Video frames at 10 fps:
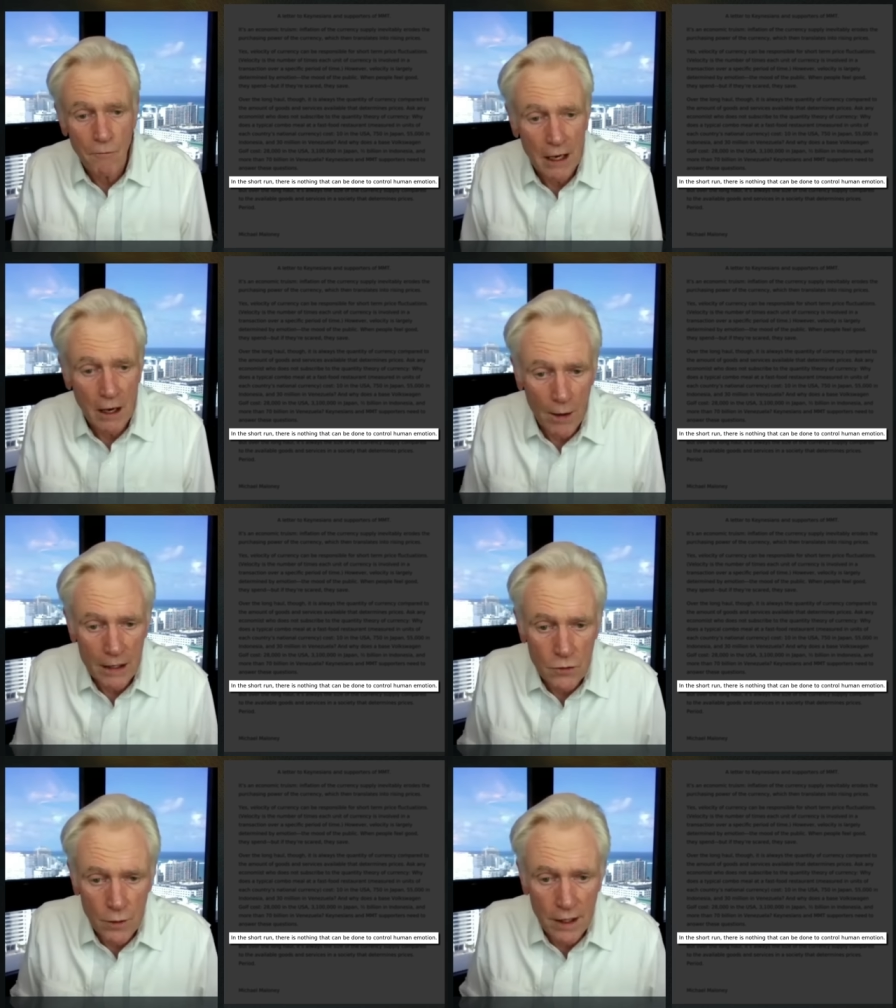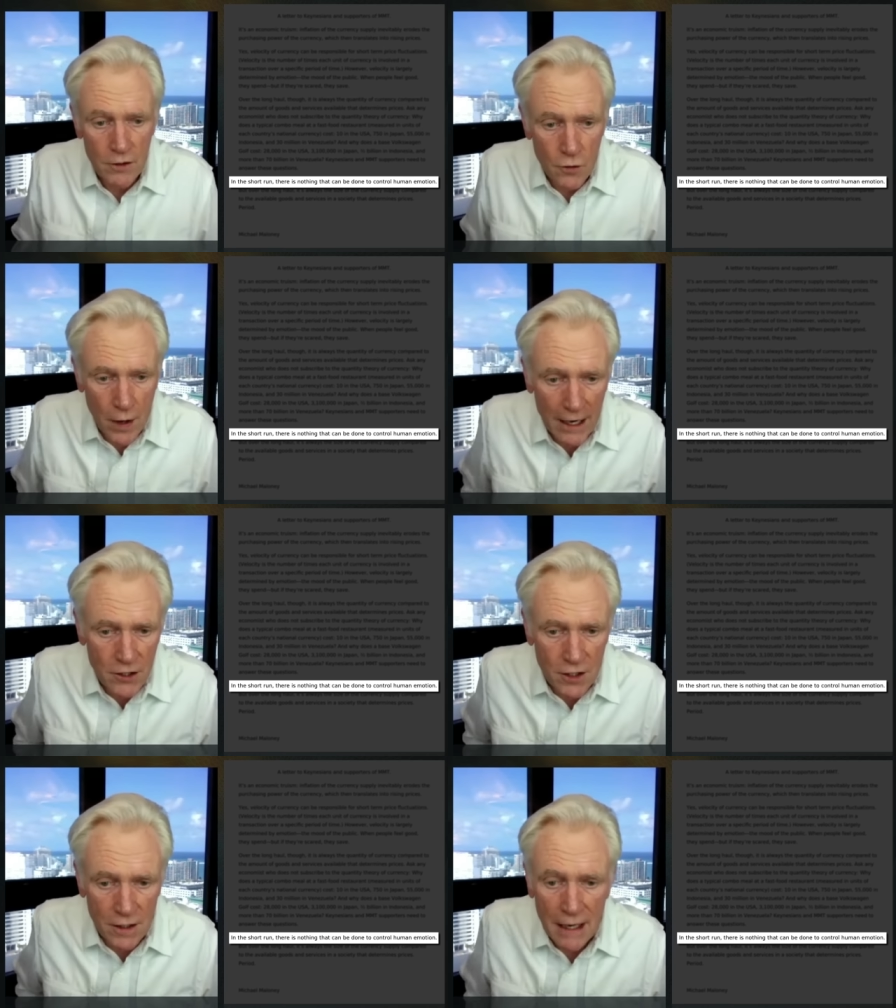and we go into a
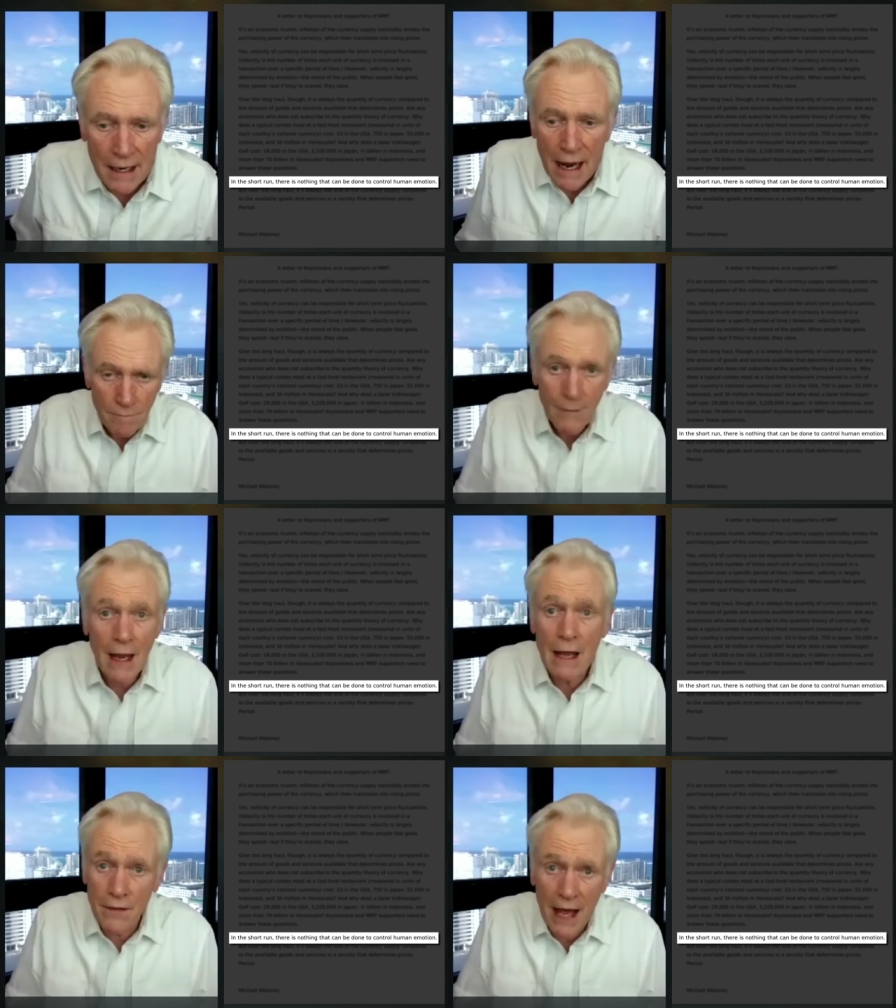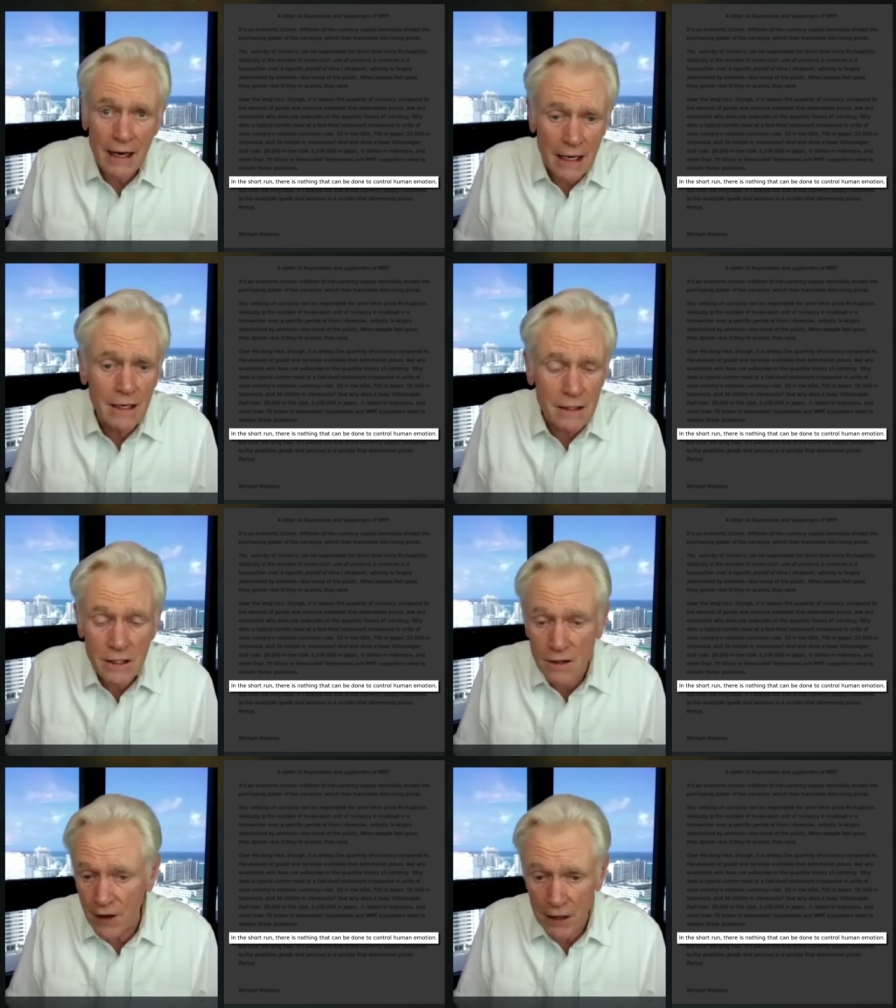contraction and that
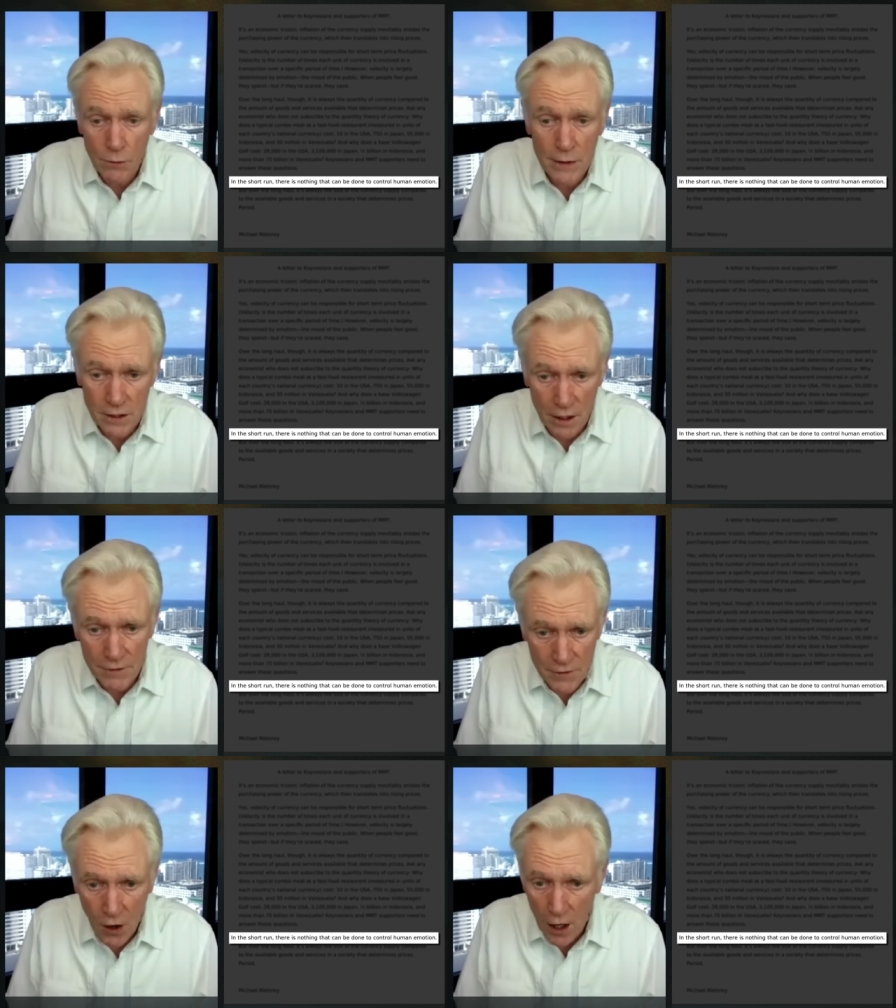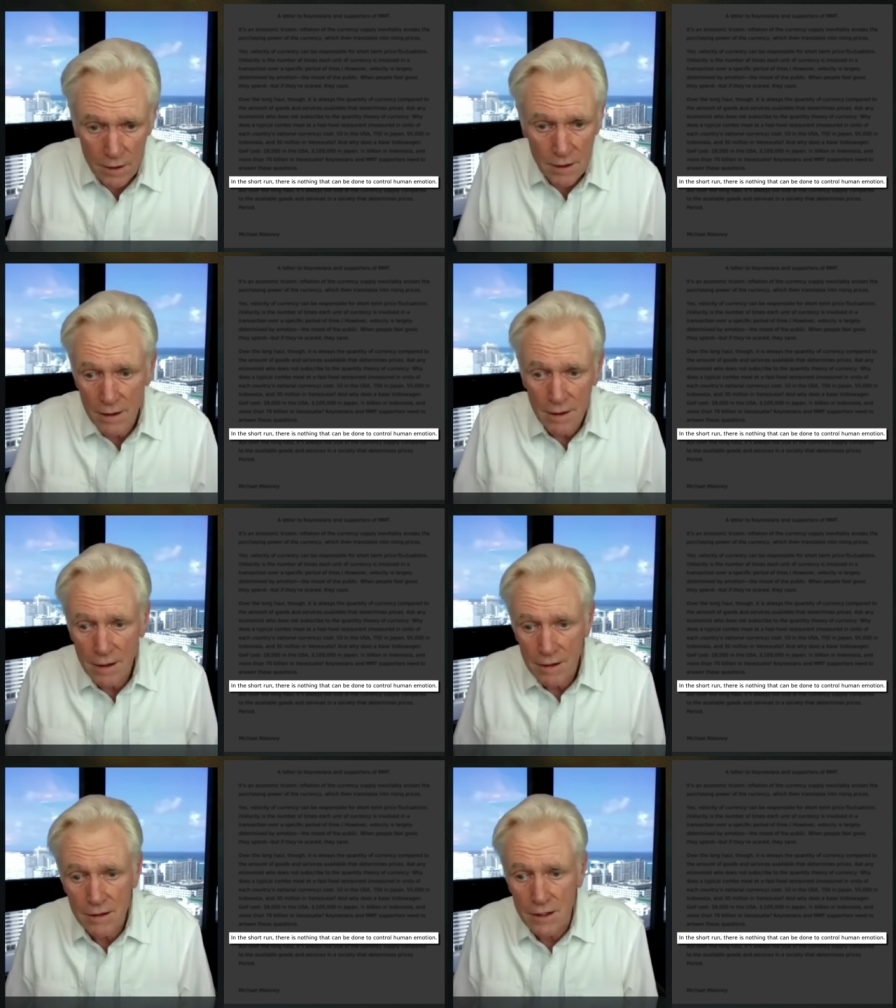is the Federal Reserve's fault.
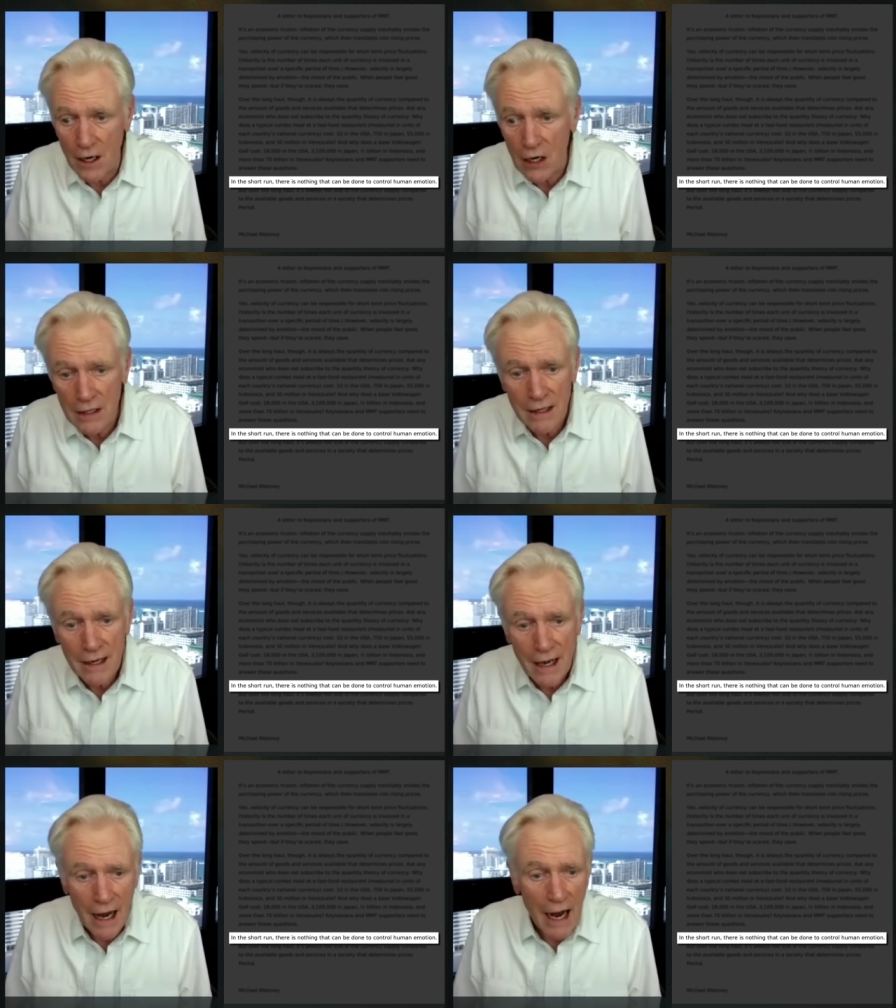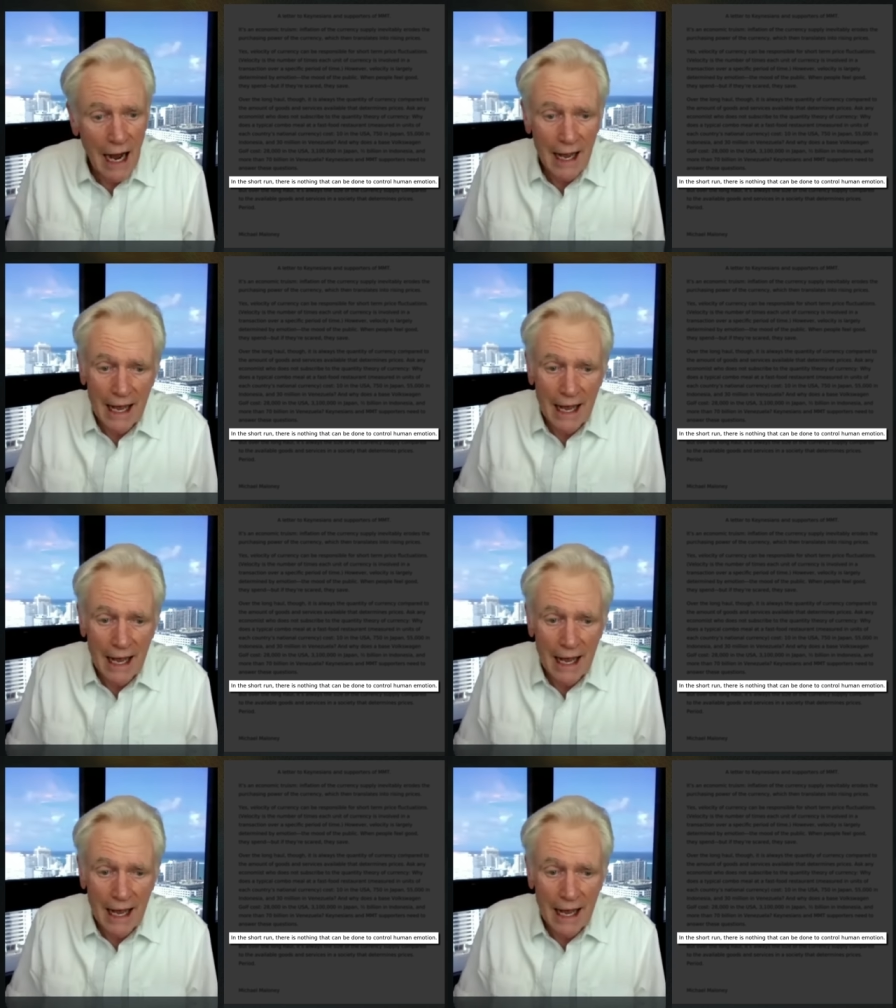So, uh,